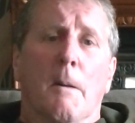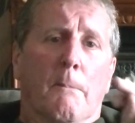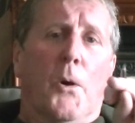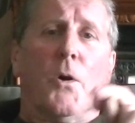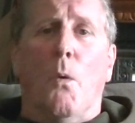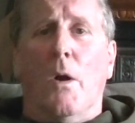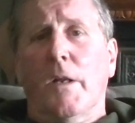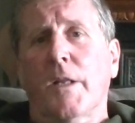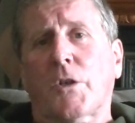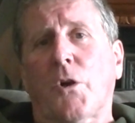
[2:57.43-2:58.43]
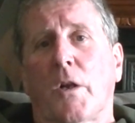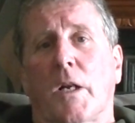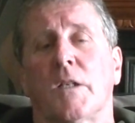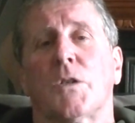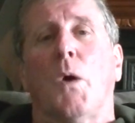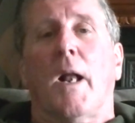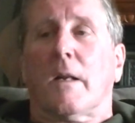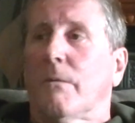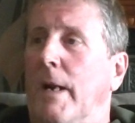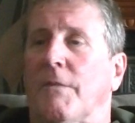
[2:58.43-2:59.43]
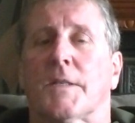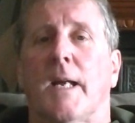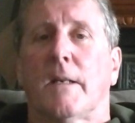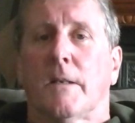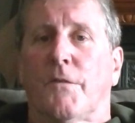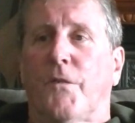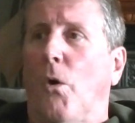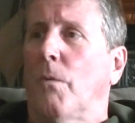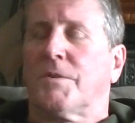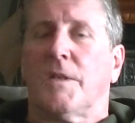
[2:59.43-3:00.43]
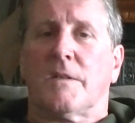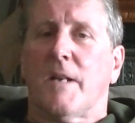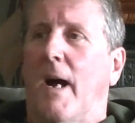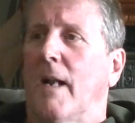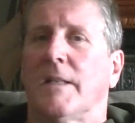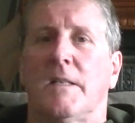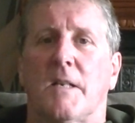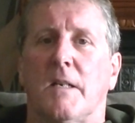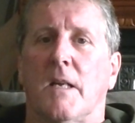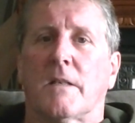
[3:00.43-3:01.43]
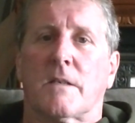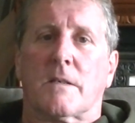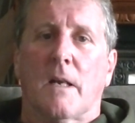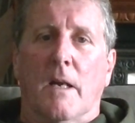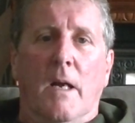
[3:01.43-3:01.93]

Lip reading: Put it on to the Chronicle as well. When I've said to Forbes, these idiots,